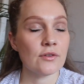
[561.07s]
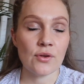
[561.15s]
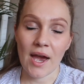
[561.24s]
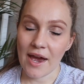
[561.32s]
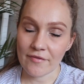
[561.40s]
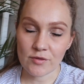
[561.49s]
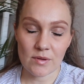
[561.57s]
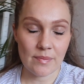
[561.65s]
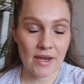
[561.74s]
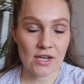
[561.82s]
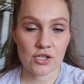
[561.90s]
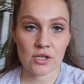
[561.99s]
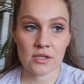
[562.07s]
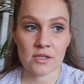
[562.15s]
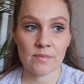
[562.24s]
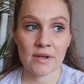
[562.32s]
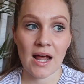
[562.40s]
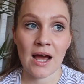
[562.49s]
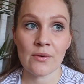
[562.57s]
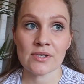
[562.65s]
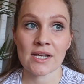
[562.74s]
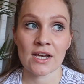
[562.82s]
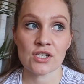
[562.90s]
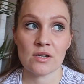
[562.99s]
you have to be patient, but I was
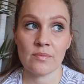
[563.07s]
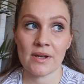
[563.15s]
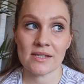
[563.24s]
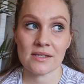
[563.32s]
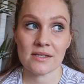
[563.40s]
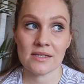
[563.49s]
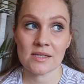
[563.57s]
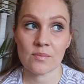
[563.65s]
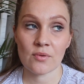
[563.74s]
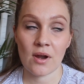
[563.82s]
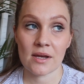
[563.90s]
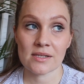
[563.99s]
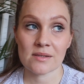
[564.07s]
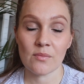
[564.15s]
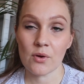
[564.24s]
actually pleasantly surprised.